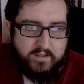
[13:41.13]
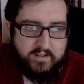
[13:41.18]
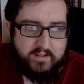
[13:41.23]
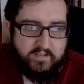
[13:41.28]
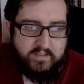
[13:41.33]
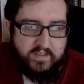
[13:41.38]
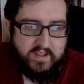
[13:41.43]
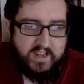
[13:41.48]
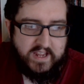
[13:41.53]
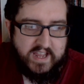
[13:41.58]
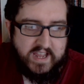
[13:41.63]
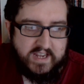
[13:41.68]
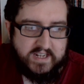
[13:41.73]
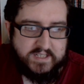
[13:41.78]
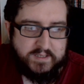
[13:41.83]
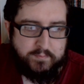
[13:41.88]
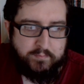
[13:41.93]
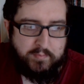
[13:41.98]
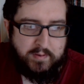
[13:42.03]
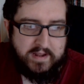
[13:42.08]
the
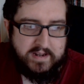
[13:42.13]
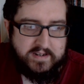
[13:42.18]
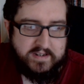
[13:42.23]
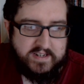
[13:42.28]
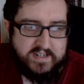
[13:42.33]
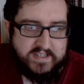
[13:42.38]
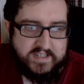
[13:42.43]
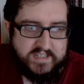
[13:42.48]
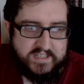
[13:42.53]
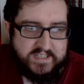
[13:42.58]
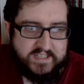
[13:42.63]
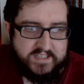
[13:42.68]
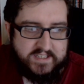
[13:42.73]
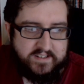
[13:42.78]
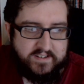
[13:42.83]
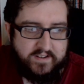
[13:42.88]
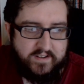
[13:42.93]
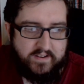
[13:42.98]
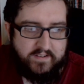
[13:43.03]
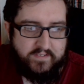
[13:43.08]
expanded
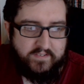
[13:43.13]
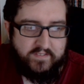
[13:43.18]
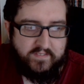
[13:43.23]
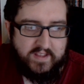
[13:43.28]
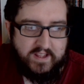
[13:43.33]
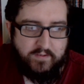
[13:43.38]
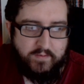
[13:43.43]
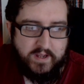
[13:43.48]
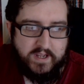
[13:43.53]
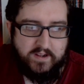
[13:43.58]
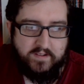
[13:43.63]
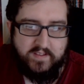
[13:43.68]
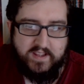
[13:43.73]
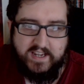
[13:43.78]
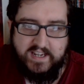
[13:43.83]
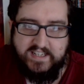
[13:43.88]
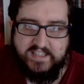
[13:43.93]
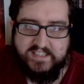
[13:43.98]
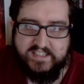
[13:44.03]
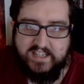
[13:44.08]
stuff. There we go, the
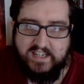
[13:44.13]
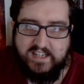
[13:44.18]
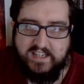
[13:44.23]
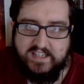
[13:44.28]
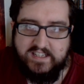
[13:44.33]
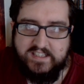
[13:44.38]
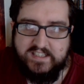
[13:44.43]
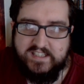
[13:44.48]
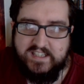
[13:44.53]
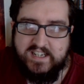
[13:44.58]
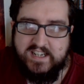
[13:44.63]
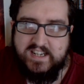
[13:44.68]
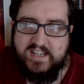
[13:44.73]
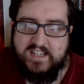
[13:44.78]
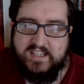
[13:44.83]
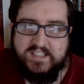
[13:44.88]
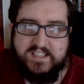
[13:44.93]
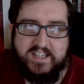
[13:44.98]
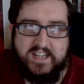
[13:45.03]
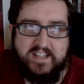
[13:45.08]
Easterlings.
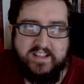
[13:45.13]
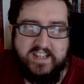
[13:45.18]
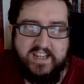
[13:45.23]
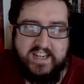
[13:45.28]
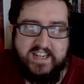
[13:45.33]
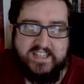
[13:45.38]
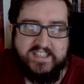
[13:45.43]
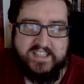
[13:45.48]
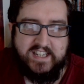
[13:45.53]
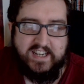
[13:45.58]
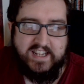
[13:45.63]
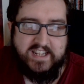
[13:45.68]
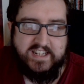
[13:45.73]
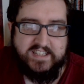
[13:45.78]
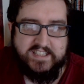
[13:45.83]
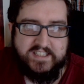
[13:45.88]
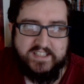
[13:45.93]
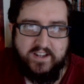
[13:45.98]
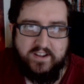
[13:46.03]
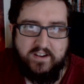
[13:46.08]
So yeah, the
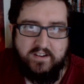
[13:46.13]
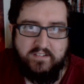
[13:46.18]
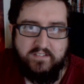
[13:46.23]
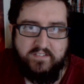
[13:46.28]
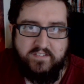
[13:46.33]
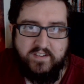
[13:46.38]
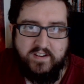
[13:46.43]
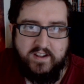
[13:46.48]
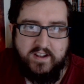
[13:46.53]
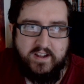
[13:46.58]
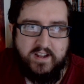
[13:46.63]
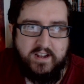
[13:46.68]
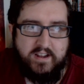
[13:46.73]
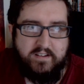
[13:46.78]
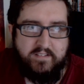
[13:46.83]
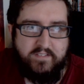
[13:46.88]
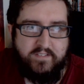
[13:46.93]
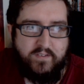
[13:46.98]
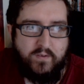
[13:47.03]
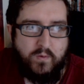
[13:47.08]
Easterlings of
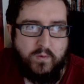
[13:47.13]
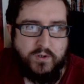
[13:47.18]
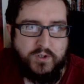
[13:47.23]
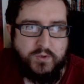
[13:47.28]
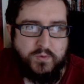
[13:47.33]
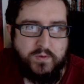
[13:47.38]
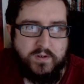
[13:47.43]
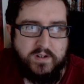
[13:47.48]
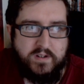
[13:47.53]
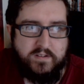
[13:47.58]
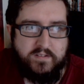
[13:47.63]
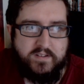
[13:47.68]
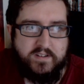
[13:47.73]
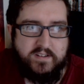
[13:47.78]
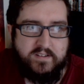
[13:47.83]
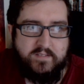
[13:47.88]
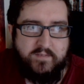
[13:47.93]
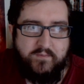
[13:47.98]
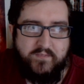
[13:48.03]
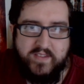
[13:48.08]
Forge World,
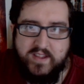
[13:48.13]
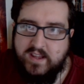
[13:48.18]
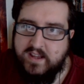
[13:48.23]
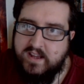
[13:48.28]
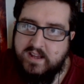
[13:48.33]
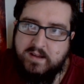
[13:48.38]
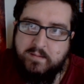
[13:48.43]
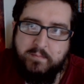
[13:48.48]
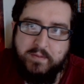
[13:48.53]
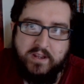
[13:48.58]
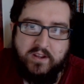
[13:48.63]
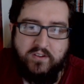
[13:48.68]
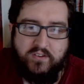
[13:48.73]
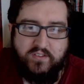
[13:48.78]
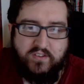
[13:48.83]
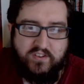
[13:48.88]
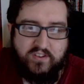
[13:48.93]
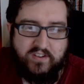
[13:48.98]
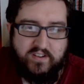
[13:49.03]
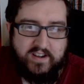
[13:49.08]
because
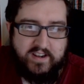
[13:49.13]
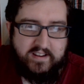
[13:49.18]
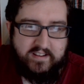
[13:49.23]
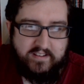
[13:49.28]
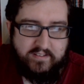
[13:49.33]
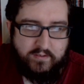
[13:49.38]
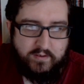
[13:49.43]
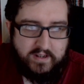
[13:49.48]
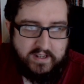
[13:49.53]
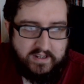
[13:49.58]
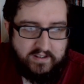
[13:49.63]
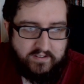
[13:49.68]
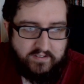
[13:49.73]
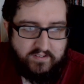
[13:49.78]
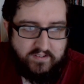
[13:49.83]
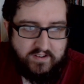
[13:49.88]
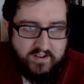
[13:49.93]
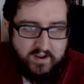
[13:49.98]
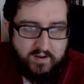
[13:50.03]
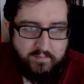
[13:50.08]
the site is
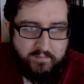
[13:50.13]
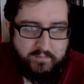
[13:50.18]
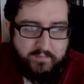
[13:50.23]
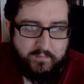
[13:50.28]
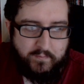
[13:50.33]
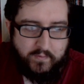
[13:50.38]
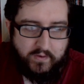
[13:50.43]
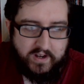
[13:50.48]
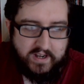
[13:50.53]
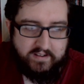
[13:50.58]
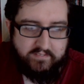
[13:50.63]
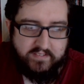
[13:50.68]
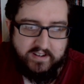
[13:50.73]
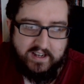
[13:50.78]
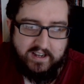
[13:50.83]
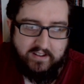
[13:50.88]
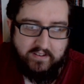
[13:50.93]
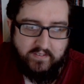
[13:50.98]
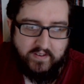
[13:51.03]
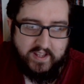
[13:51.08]
dumb, we're going to have to
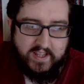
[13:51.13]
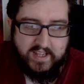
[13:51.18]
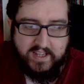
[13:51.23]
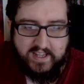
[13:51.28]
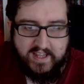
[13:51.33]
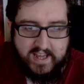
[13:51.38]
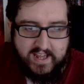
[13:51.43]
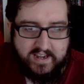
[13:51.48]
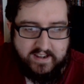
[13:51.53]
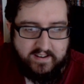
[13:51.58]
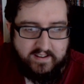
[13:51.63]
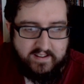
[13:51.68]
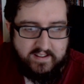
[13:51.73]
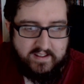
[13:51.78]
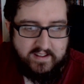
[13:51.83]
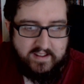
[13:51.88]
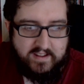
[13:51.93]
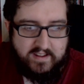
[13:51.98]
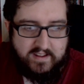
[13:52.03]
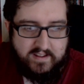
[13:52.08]
click on it again.
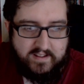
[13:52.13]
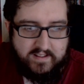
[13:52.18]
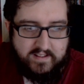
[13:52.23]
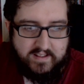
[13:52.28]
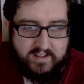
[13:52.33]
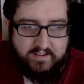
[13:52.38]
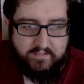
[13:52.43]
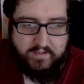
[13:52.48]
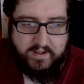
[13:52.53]
There we